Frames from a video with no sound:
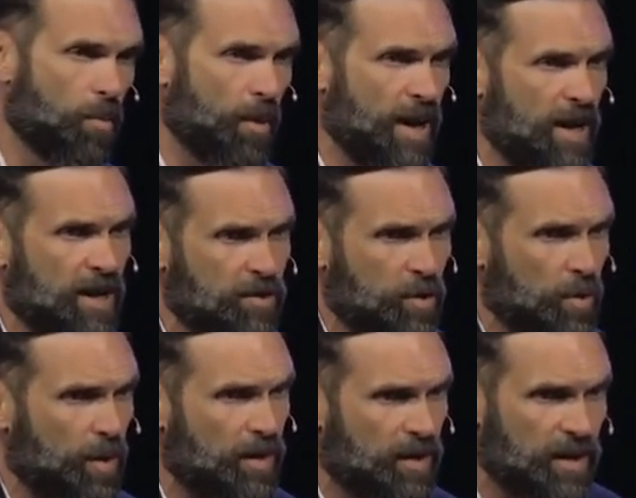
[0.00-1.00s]
ran
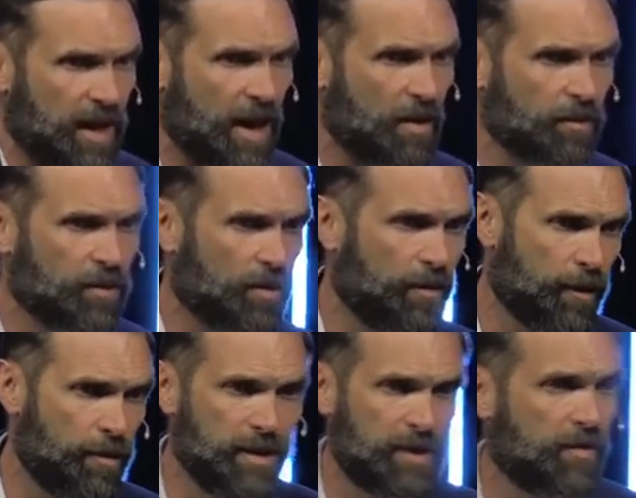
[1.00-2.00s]
into in the counsel
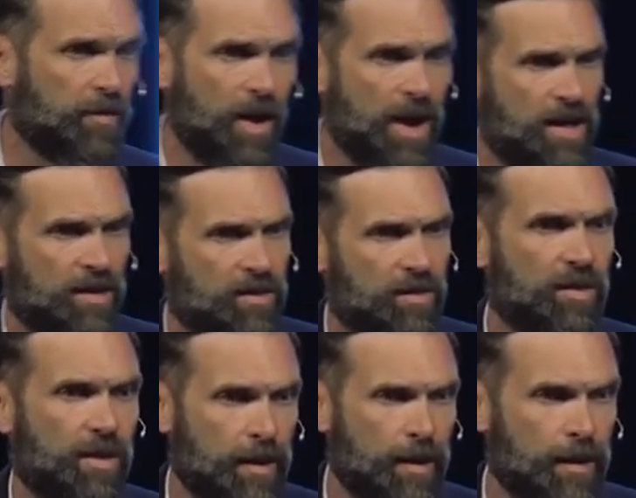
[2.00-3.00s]
from his friends.
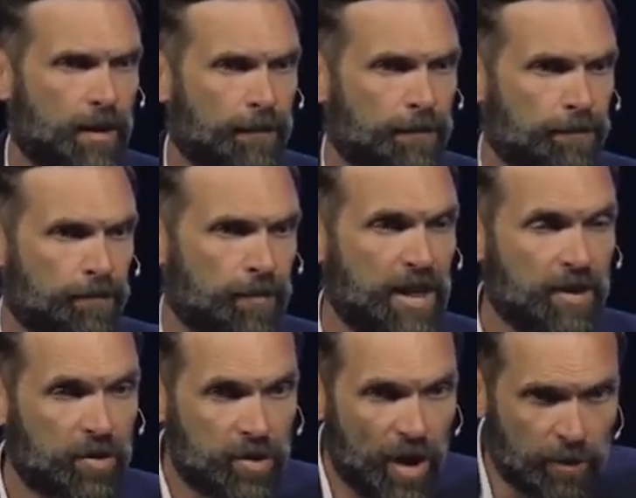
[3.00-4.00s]
The
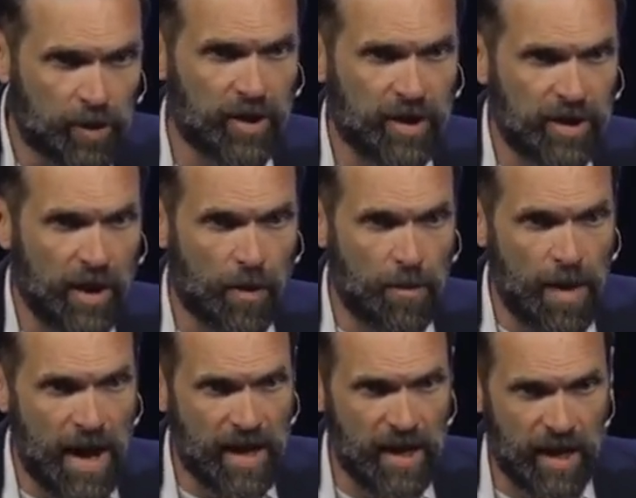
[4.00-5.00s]
assumption that they were
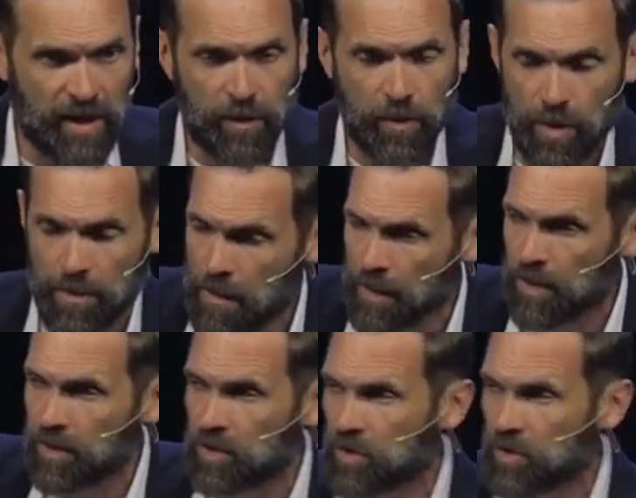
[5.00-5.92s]
making, if you remember this